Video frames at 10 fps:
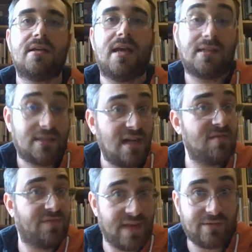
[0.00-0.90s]
At the time
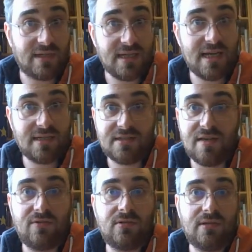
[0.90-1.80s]
of Henry VIII,
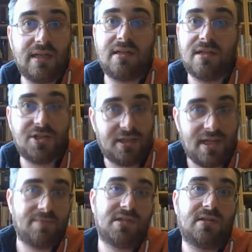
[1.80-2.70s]
several English
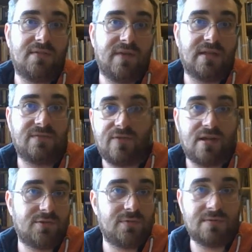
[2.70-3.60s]
attempts at invading
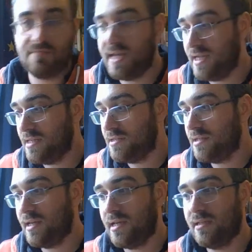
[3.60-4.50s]
France were made,
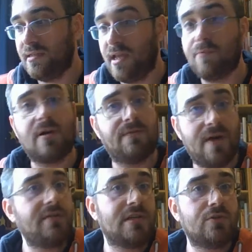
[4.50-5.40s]
and they were
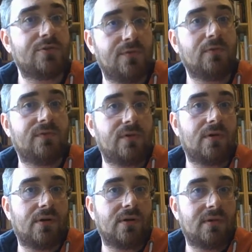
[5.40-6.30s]
very useful
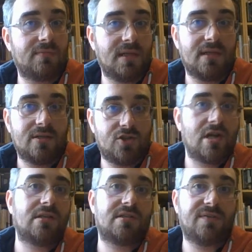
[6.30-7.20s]
for
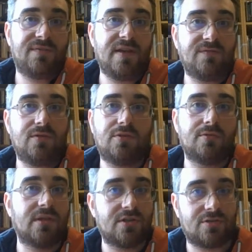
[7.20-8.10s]
Charles V to
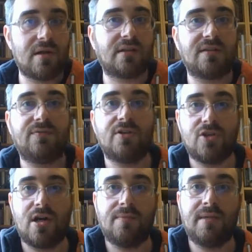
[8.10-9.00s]
distract the French
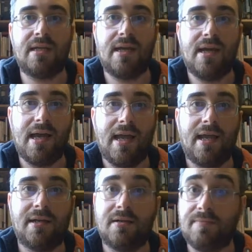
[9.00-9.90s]
army
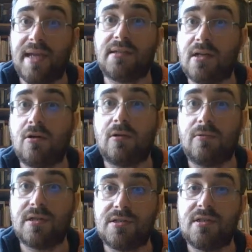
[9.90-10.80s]
and make the
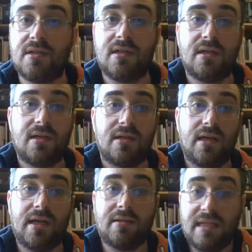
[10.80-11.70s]
conquest
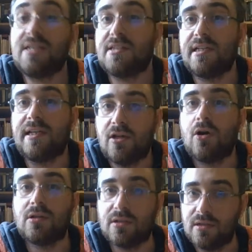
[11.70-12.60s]
and easily
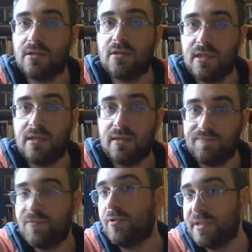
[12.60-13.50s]
conquer
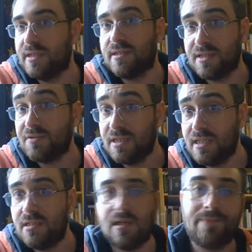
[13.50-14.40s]
northern and southern
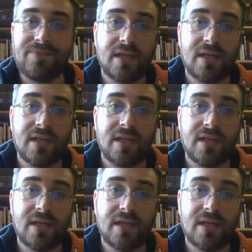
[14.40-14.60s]
Italy.